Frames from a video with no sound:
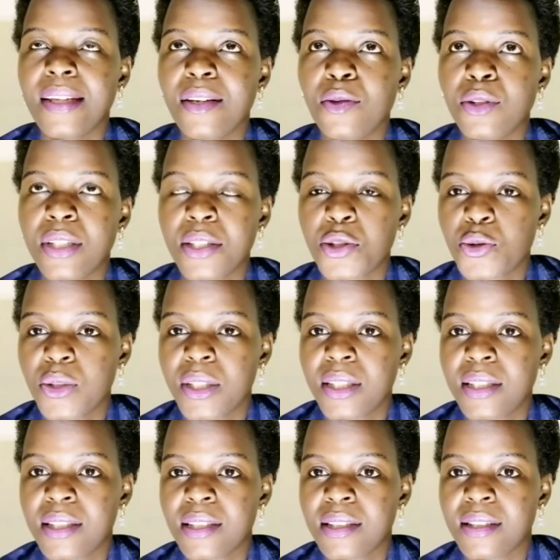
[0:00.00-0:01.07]
on the
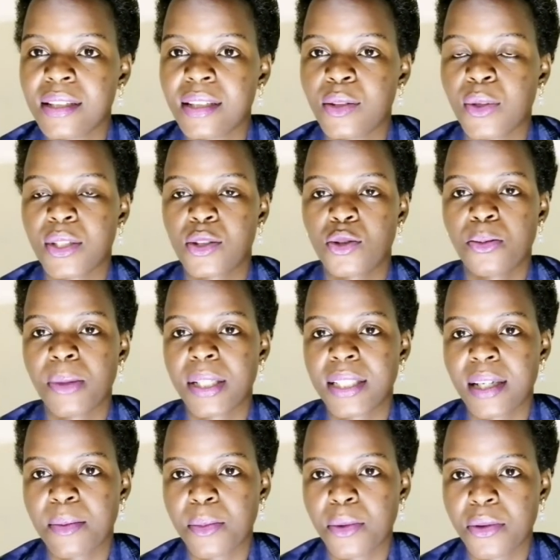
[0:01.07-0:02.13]
street, it was too
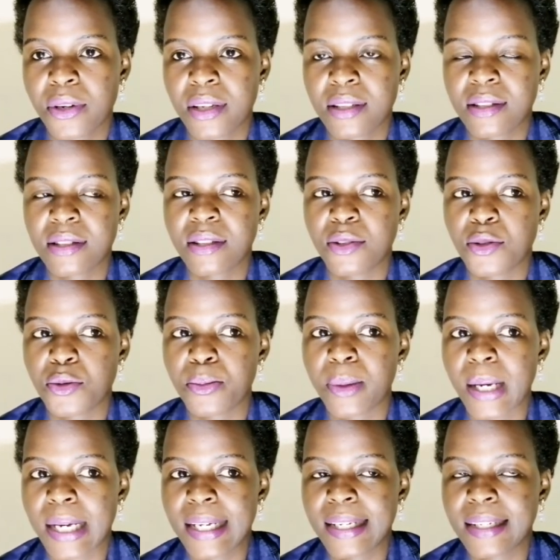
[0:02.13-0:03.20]
much ambulance in
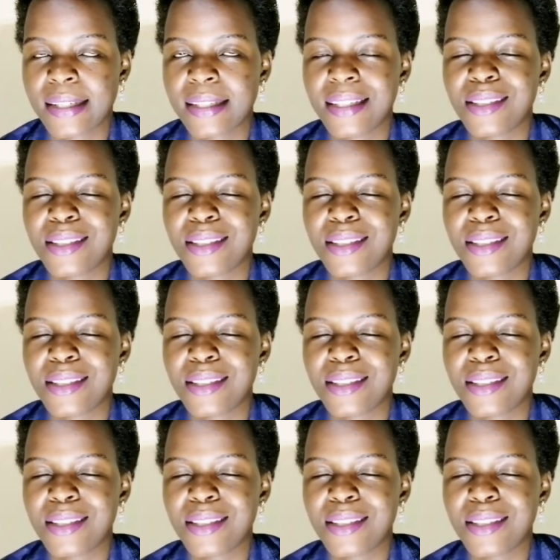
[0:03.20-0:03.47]
Dubai,